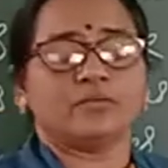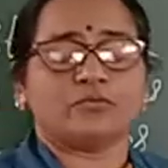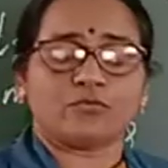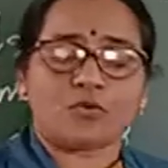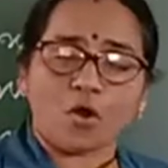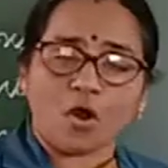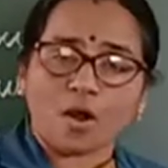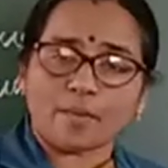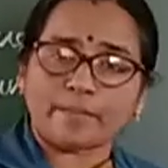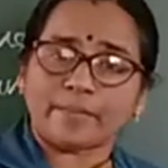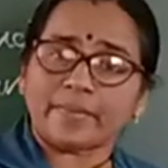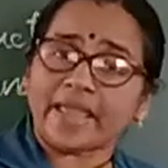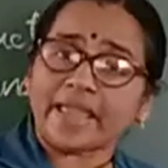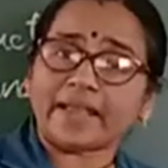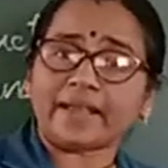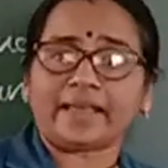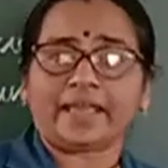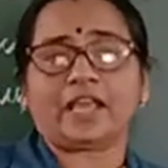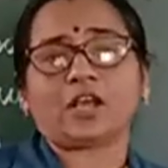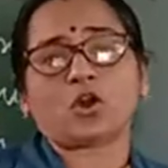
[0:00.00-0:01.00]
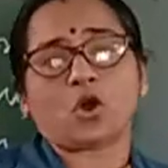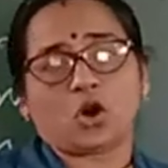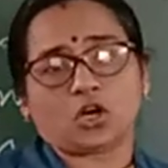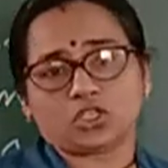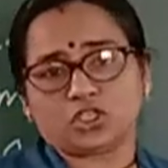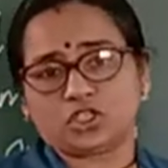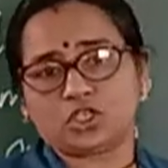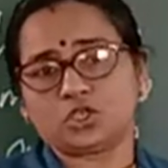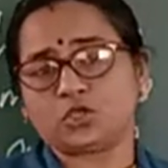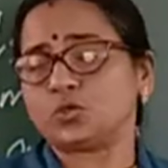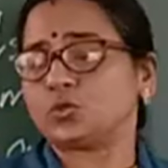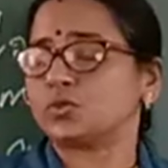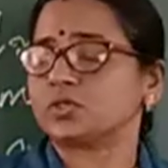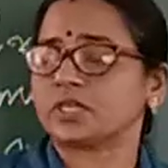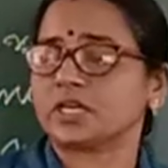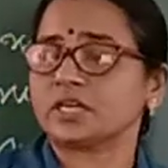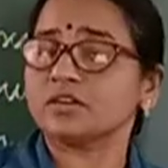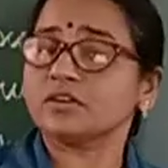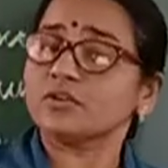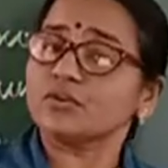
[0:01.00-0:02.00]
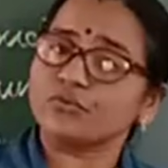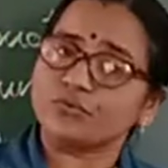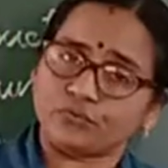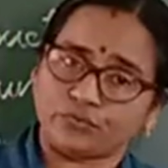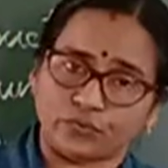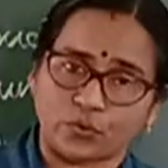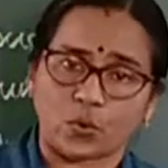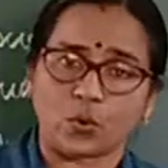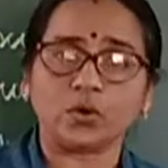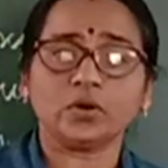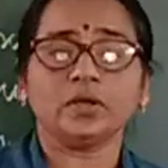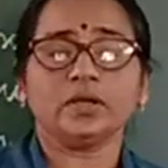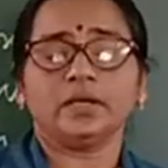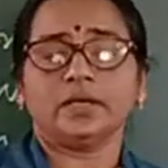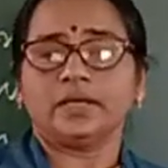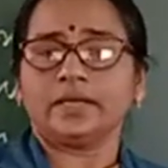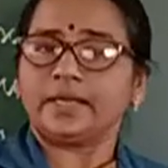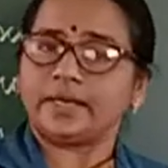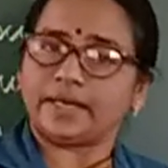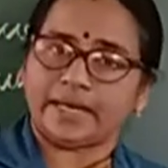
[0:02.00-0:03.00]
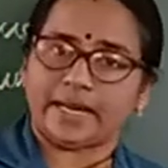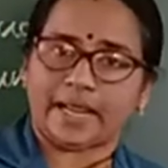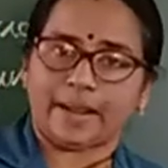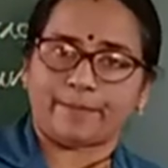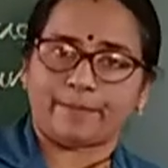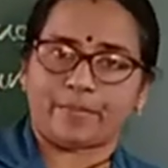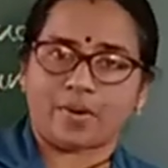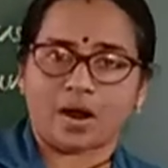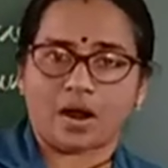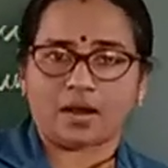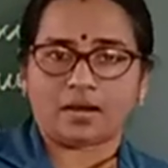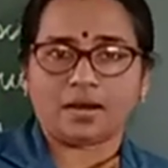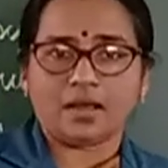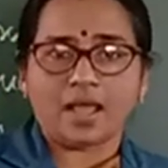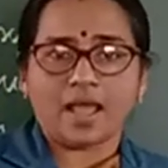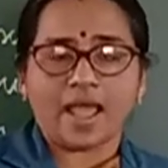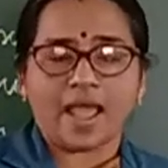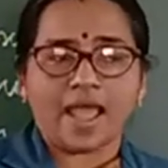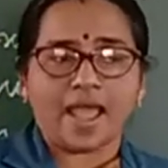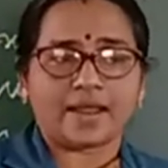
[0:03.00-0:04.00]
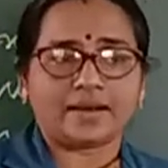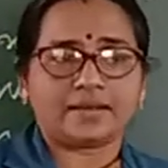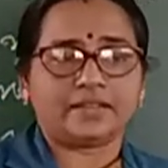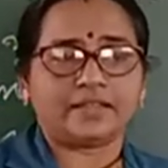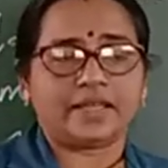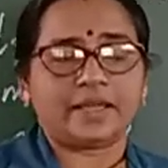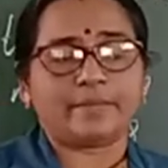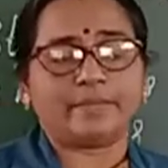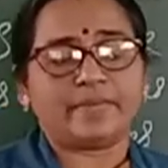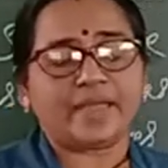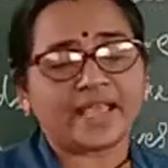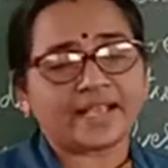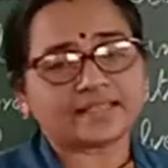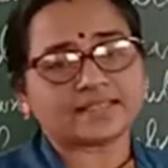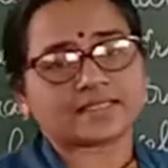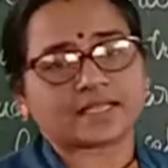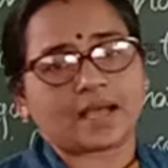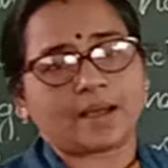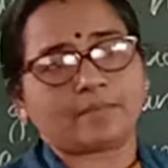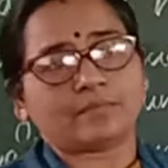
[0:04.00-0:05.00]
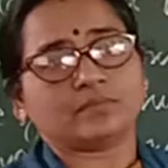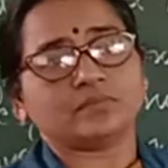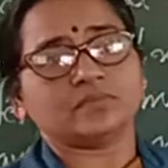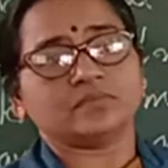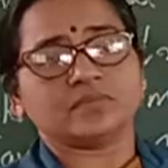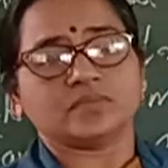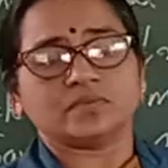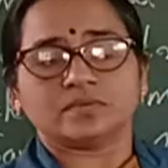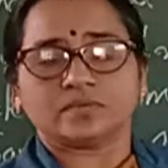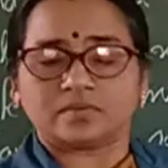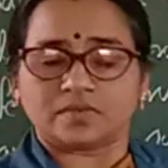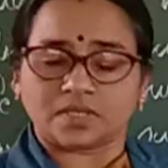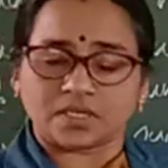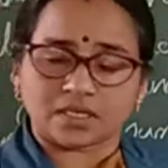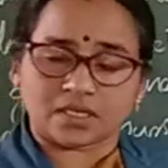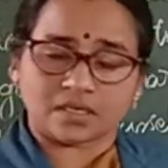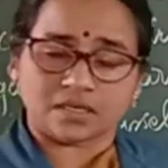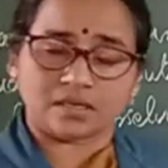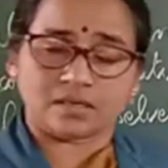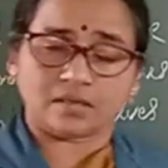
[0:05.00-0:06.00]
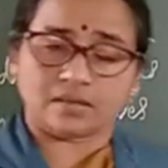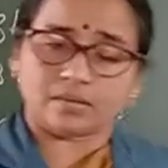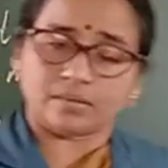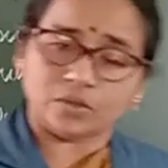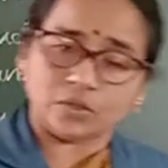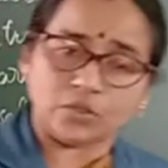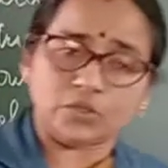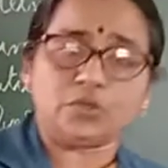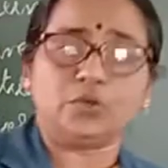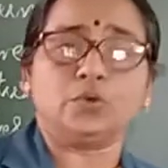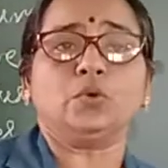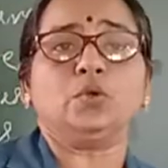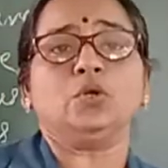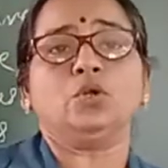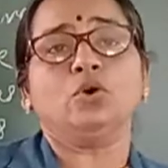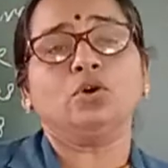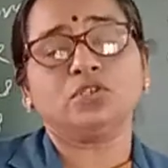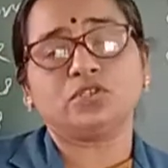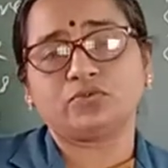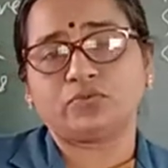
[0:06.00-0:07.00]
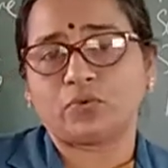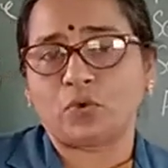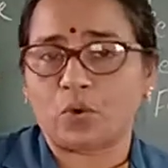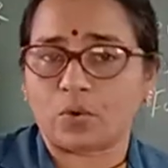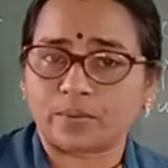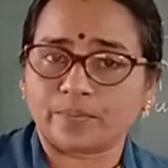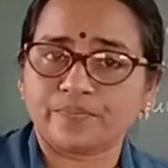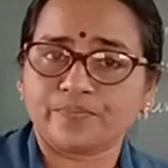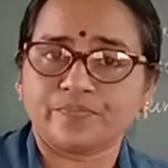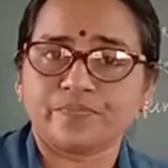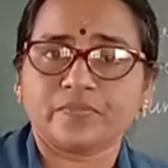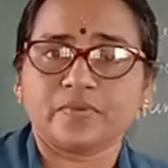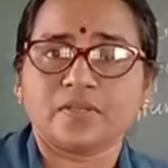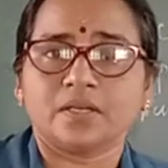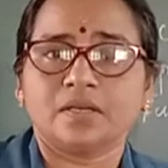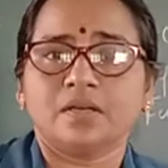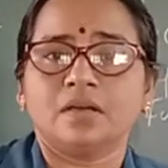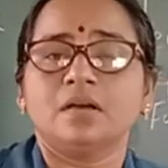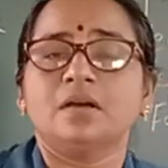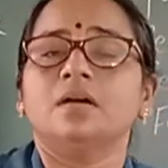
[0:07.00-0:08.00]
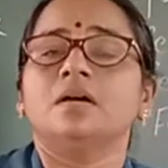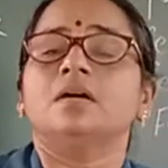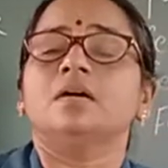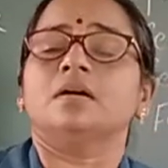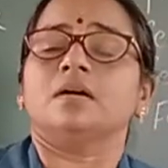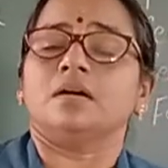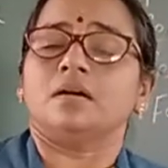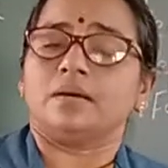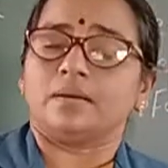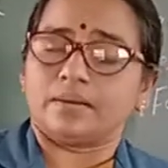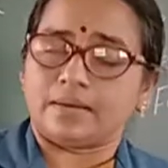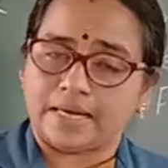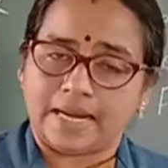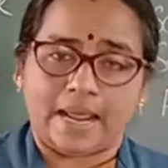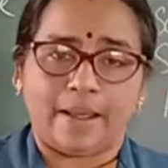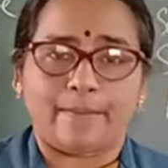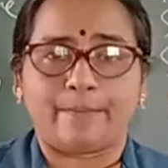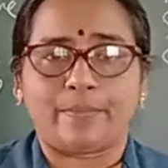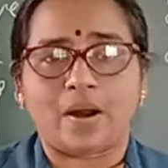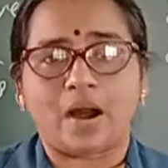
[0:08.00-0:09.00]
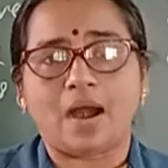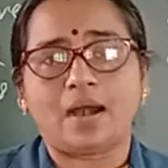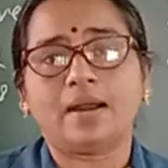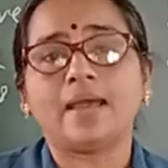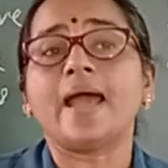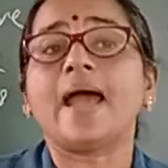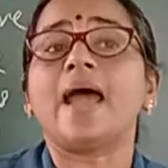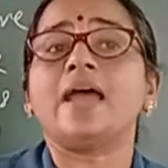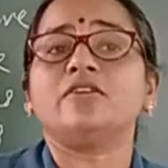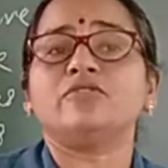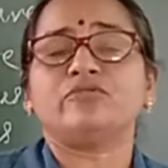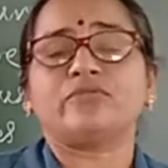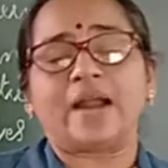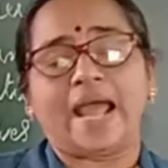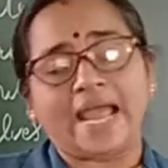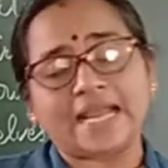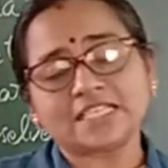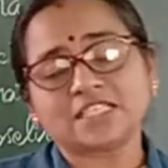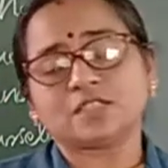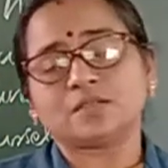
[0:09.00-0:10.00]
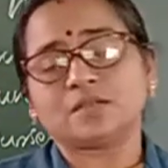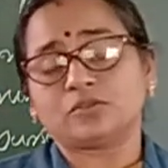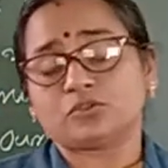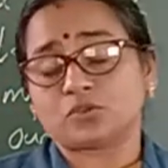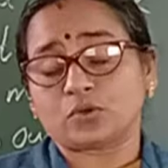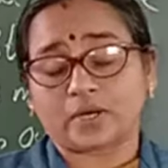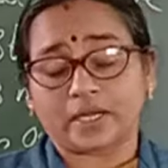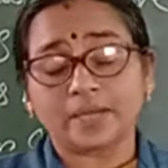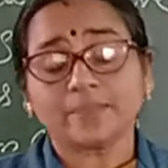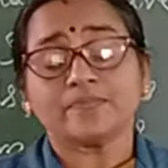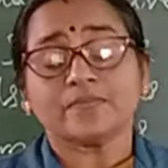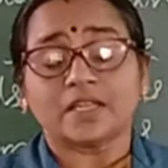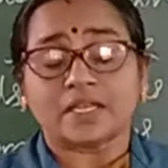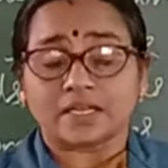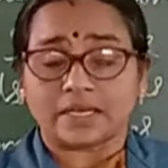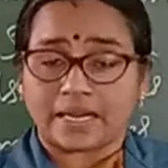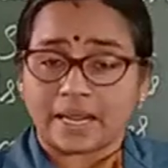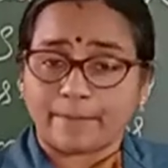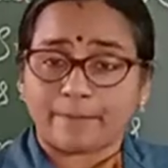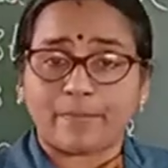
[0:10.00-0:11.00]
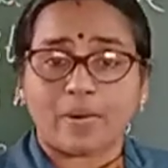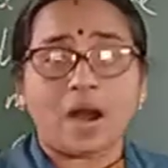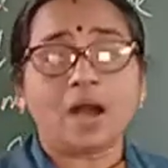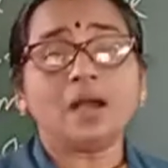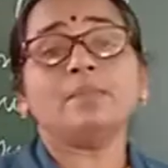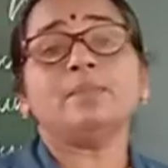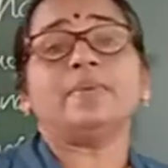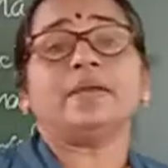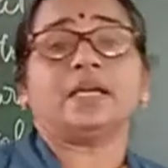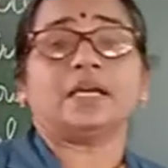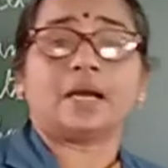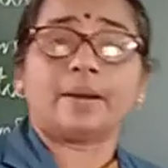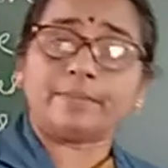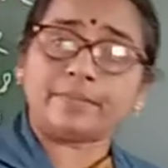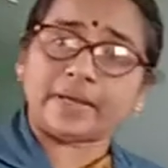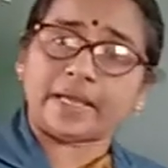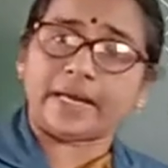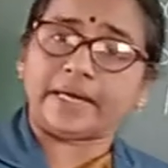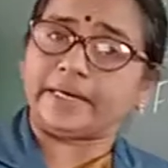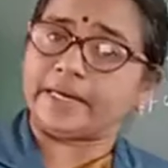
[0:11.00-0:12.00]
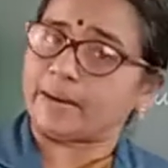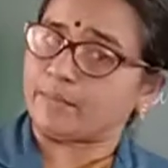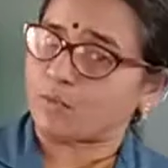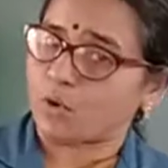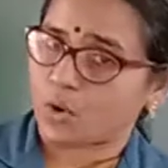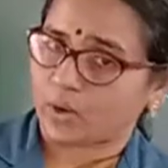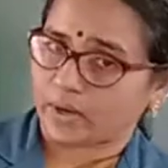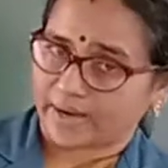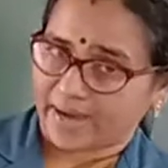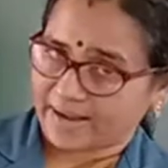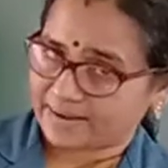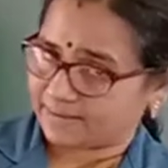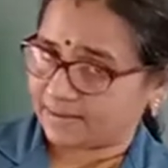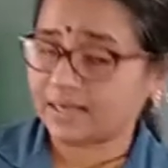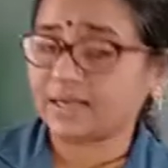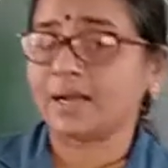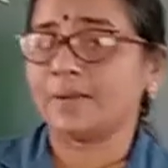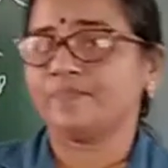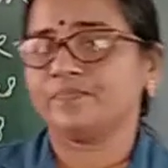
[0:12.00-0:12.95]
make a constitution for Nepal and they make some new laws for Nepal and Nepal become a democratic